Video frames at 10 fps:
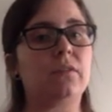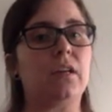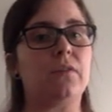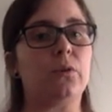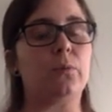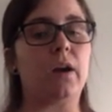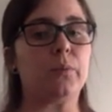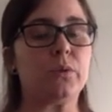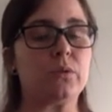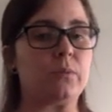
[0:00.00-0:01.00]
If you're wearing
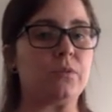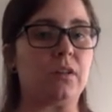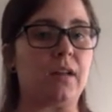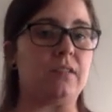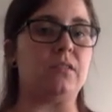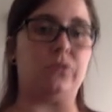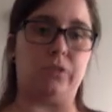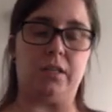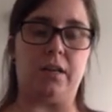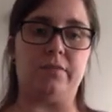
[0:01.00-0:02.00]
prescription glasses, you
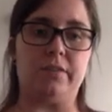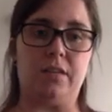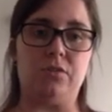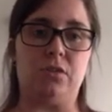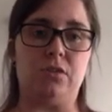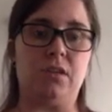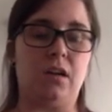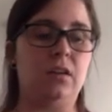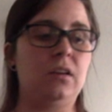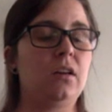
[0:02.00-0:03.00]
need to have side shields on.